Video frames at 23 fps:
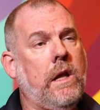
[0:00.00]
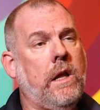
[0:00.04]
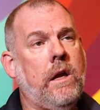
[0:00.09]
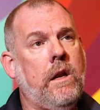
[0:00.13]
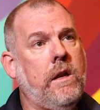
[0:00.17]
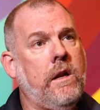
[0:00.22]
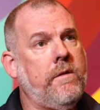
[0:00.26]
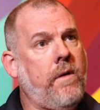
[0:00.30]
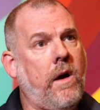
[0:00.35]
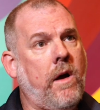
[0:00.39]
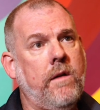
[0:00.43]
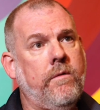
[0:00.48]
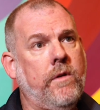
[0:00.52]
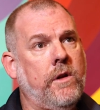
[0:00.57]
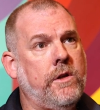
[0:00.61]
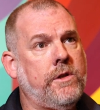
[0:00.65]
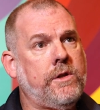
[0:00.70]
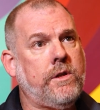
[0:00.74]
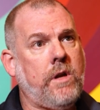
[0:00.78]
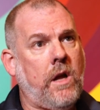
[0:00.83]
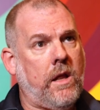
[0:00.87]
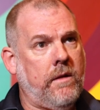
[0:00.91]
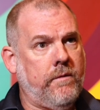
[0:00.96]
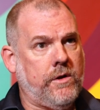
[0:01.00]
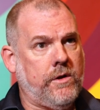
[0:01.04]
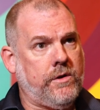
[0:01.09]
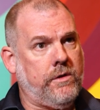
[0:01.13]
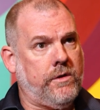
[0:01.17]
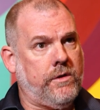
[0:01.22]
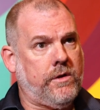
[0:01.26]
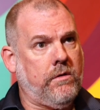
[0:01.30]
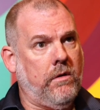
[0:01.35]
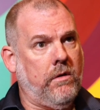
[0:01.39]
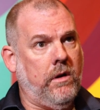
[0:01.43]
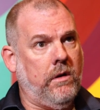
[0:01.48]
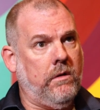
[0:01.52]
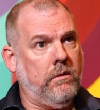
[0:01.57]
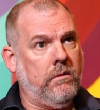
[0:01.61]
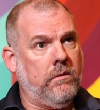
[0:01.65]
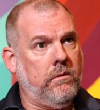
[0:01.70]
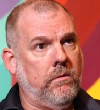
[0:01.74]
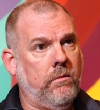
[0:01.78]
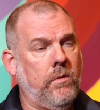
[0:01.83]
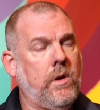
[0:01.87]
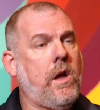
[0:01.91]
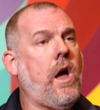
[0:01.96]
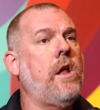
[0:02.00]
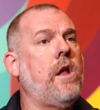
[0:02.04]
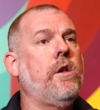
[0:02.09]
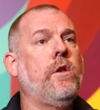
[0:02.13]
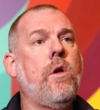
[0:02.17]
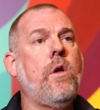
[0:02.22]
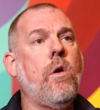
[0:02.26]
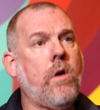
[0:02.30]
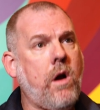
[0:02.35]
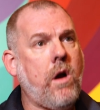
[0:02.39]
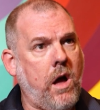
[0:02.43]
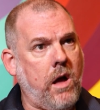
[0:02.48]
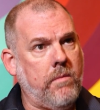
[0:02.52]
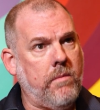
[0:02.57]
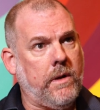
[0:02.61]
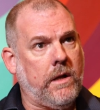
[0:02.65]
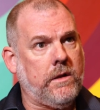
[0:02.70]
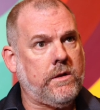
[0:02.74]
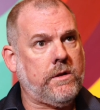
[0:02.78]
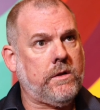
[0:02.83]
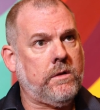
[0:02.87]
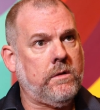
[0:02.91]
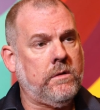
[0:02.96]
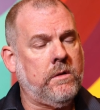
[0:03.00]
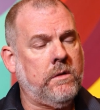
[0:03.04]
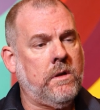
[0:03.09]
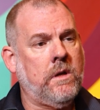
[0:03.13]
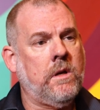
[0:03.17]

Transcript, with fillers: and the 85-inch television screen. We got no comments.